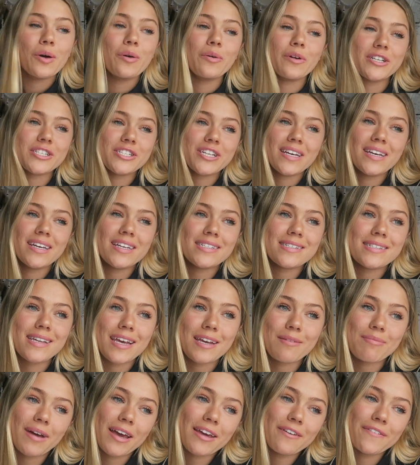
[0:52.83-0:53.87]
which is
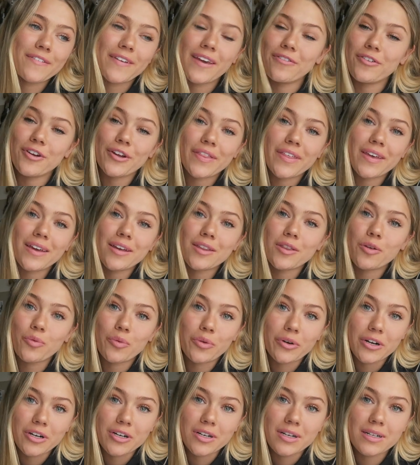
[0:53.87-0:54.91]
like my favorite thing in the
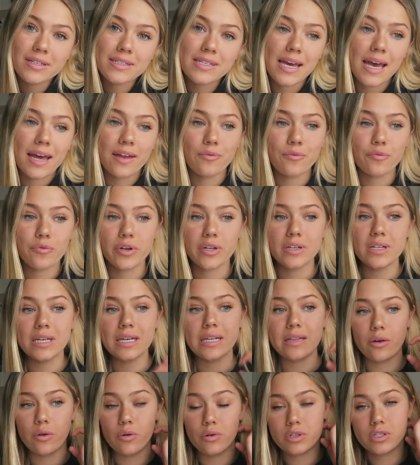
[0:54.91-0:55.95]
world and
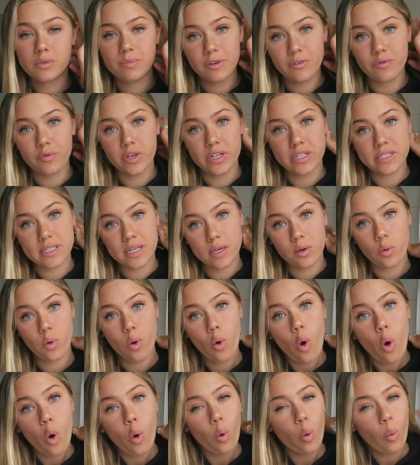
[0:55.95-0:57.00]
really the ultimate reason
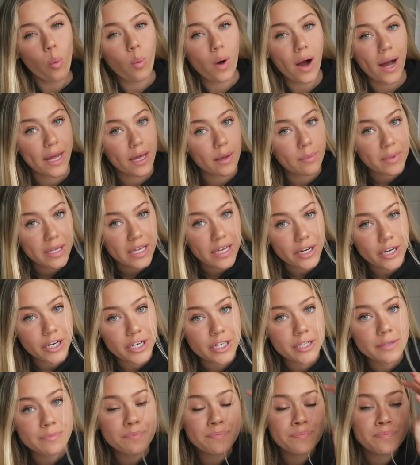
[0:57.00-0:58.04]
why I'm
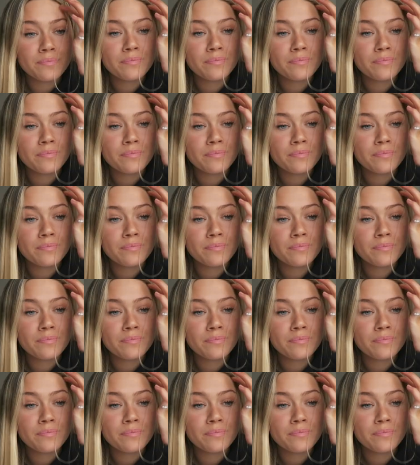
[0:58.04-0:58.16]
here.